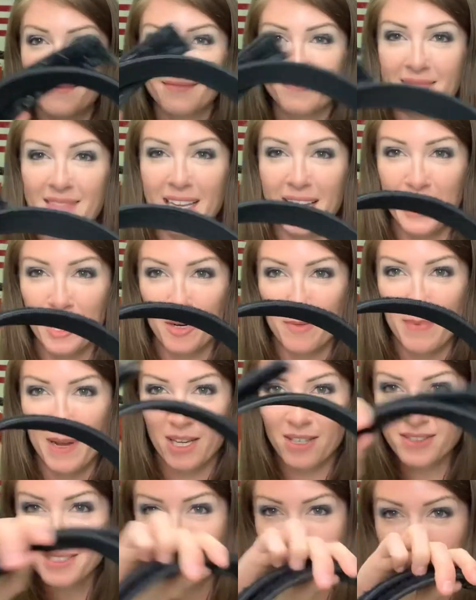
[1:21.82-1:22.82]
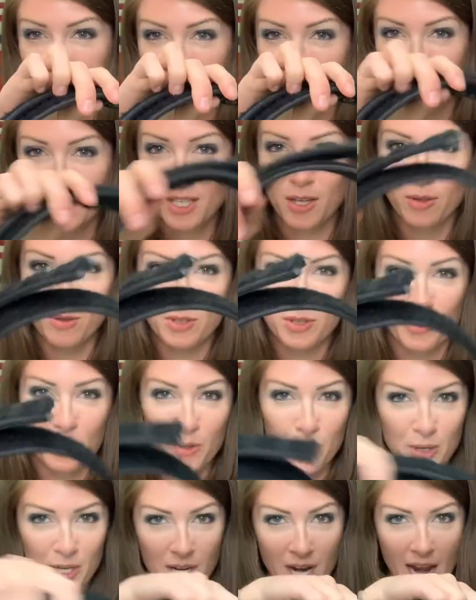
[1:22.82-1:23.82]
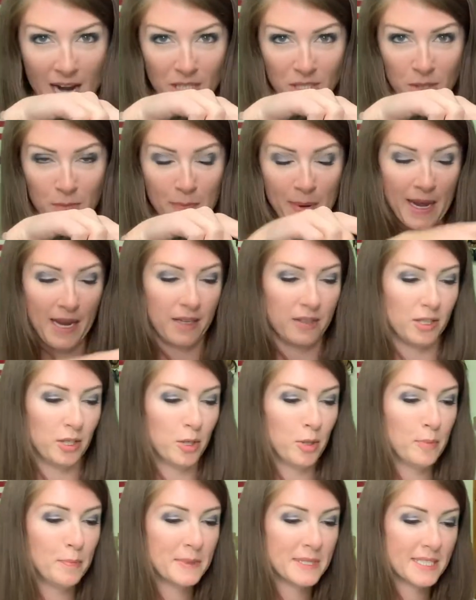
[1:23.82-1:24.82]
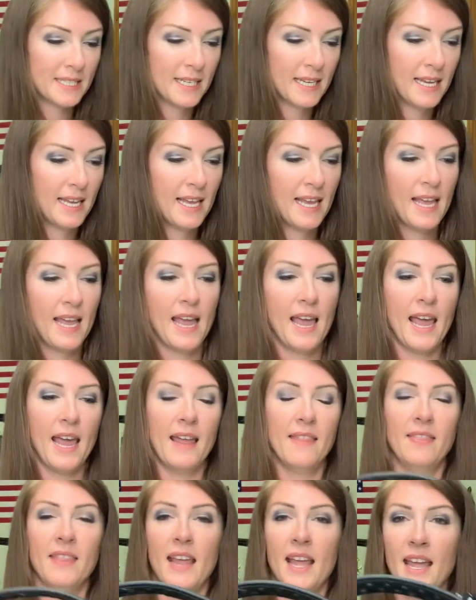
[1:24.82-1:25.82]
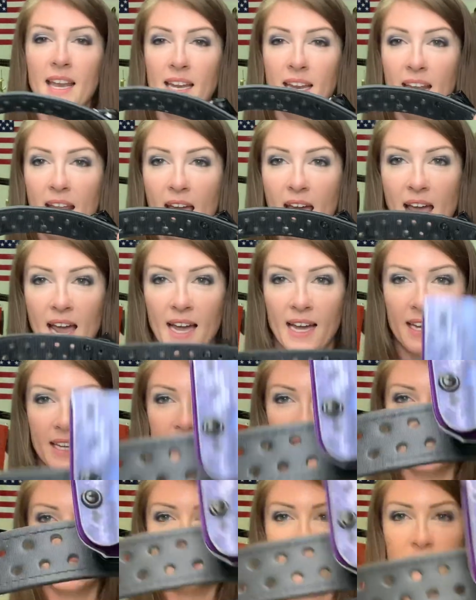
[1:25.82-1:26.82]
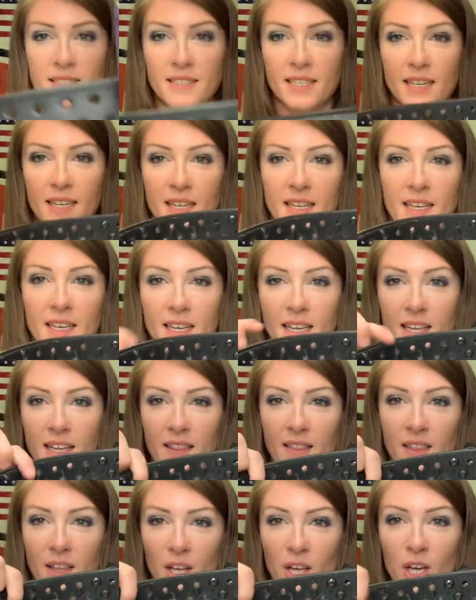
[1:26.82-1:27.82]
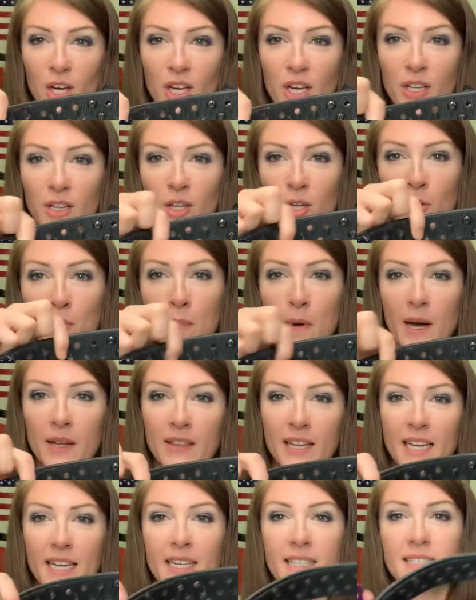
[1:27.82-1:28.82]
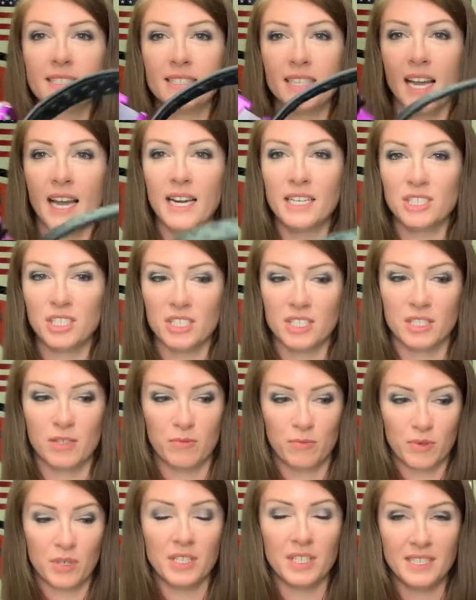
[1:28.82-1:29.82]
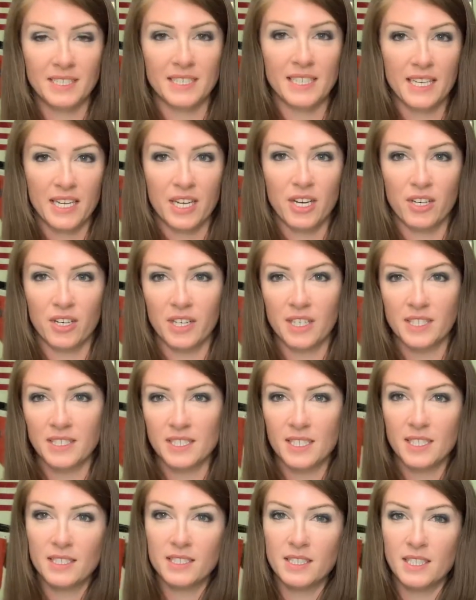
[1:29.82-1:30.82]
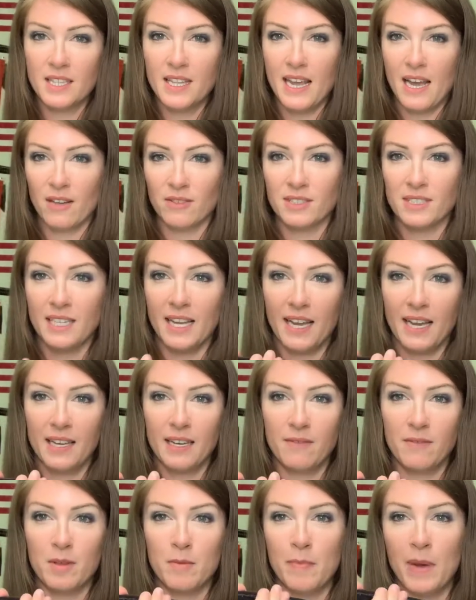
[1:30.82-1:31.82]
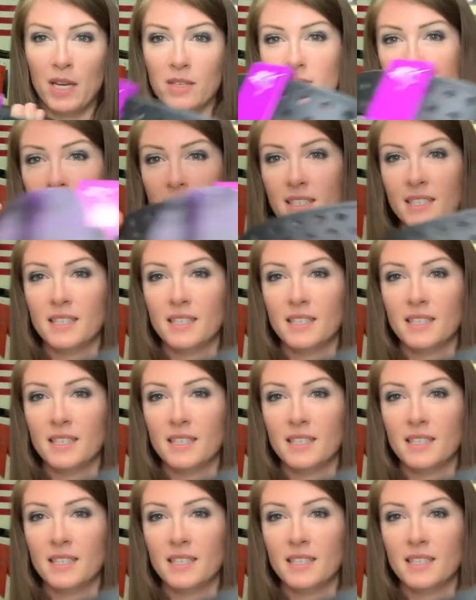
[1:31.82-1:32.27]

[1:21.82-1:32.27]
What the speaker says: the inner belt. This goes through your actual pant loops. And then it has the hook and loop on the inside just to really secure it to the outside of the belt.